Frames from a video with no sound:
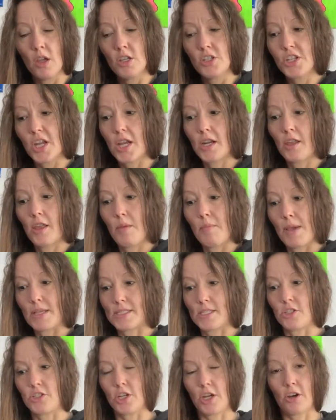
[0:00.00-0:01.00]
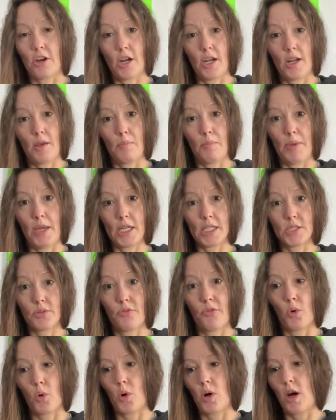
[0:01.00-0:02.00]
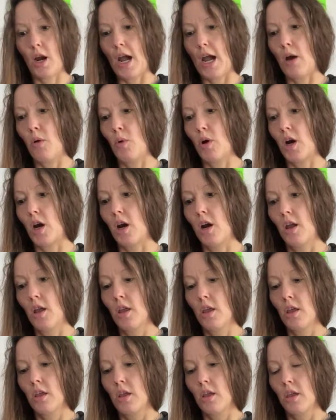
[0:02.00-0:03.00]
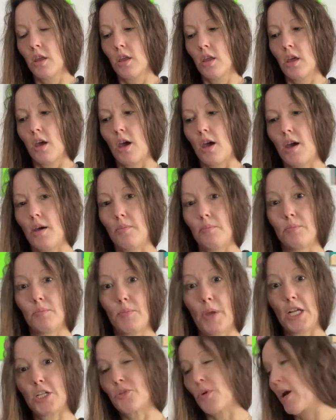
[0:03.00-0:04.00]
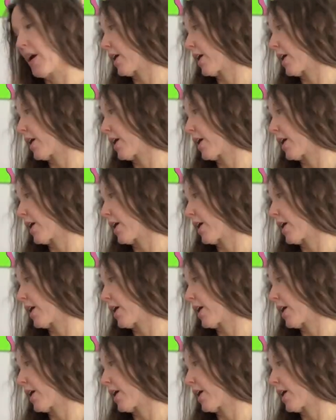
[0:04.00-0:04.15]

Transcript: channel a message here in a bit for our Patreon